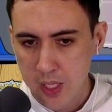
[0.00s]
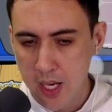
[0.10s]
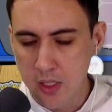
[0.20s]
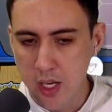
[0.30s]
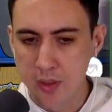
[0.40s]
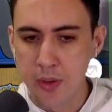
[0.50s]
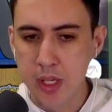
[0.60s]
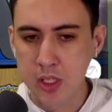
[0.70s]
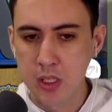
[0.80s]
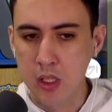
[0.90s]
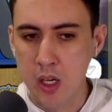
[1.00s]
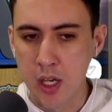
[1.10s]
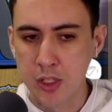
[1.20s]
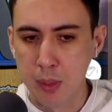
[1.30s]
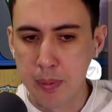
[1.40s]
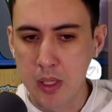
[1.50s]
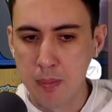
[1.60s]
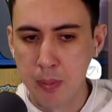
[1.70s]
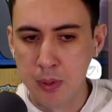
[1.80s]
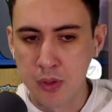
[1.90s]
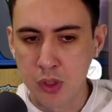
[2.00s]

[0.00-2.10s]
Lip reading: And yeah, the rest of the cards are pretty important.